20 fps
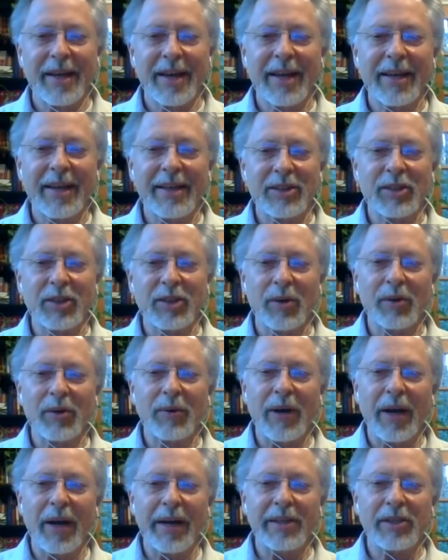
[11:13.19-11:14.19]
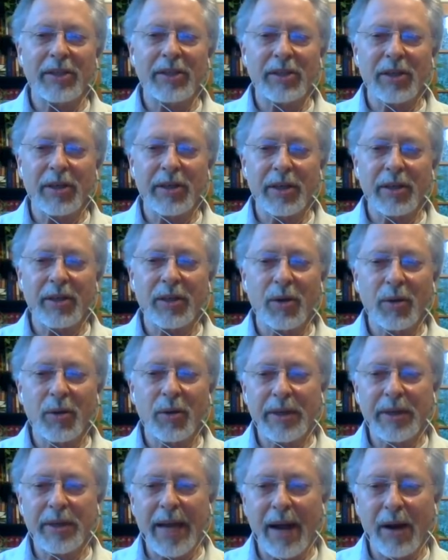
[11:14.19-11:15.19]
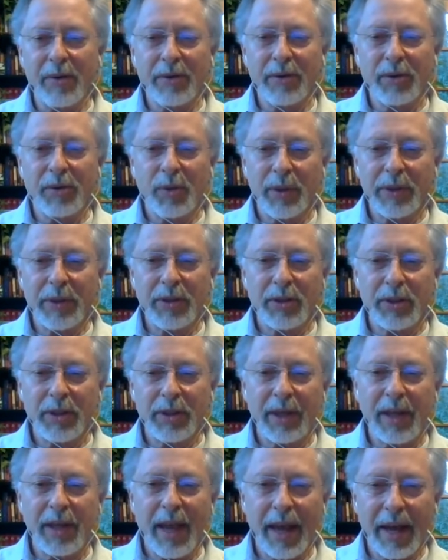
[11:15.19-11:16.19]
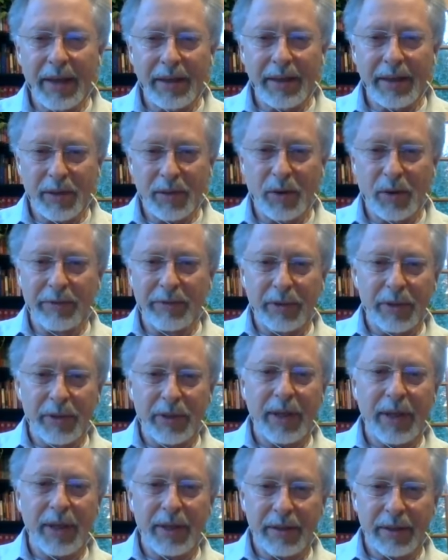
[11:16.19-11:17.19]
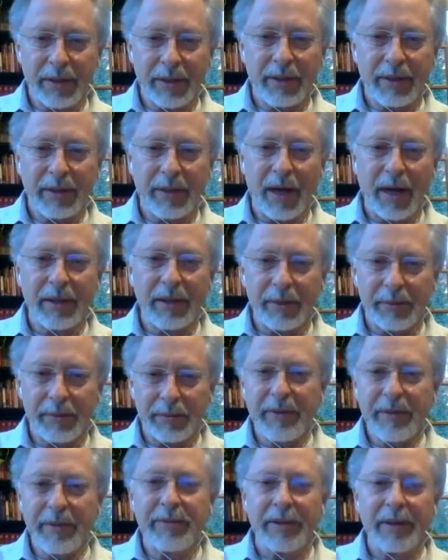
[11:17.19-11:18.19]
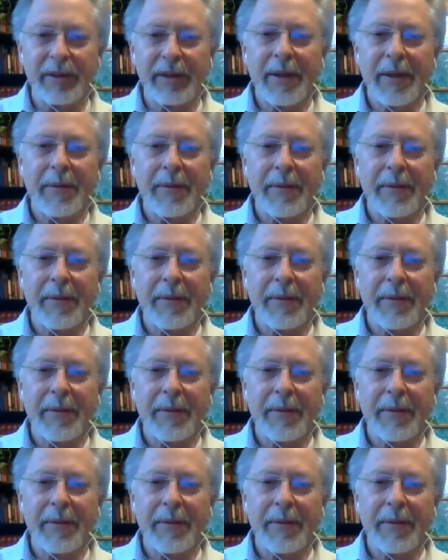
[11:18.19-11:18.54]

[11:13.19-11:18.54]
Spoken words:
And so I started to go down towards the canyon overlooking the Ganga River.